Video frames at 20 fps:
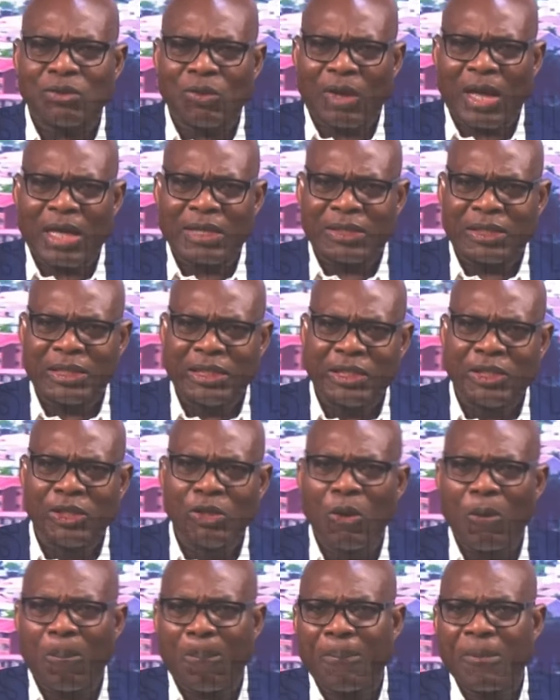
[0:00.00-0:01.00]
You can see
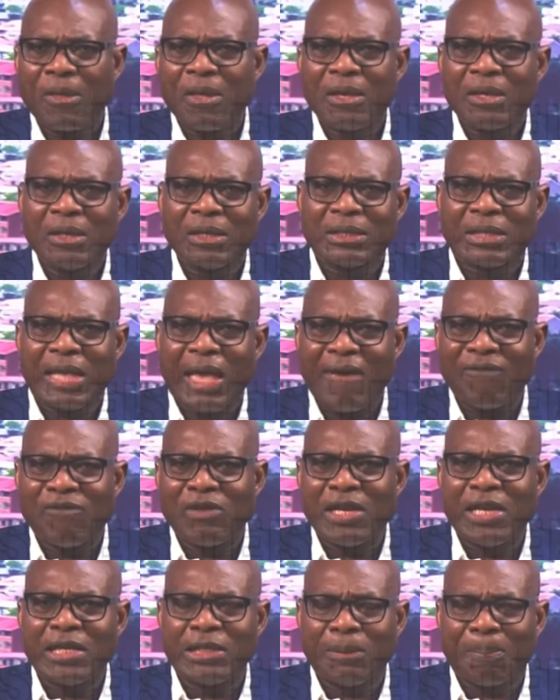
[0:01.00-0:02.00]
Europe is
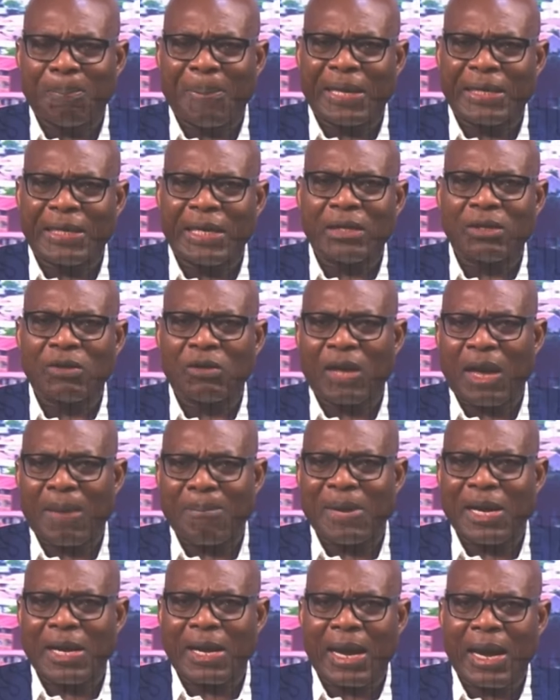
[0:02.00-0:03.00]
heavily dependent on
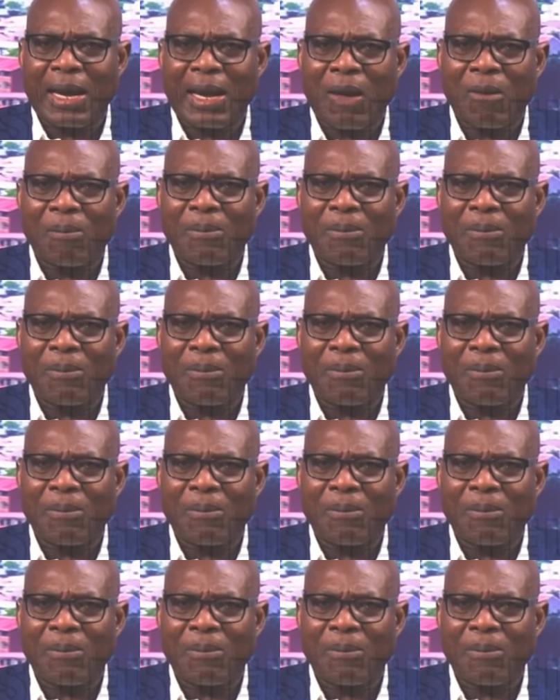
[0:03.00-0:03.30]
America now